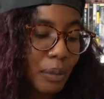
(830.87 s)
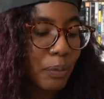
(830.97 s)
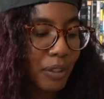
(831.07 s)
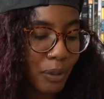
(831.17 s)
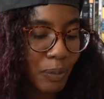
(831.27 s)
up
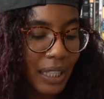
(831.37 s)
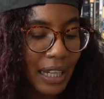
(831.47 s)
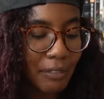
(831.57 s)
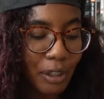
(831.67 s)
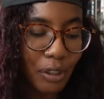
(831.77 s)
with her while I
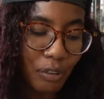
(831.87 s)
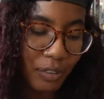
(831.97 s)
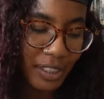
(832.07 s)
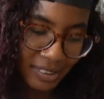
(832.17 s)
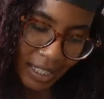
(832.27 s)
have a
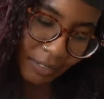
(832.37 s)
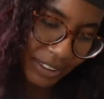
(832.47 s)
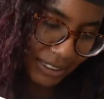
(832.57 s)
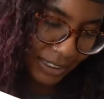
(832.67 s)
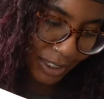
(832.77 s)
girlfriend is
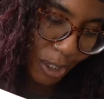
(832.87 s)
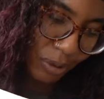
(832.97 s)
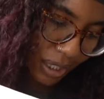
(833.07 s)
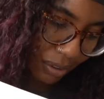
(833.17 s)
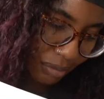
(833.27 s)
obviously a
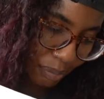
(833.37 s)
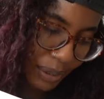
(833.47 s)
no-go.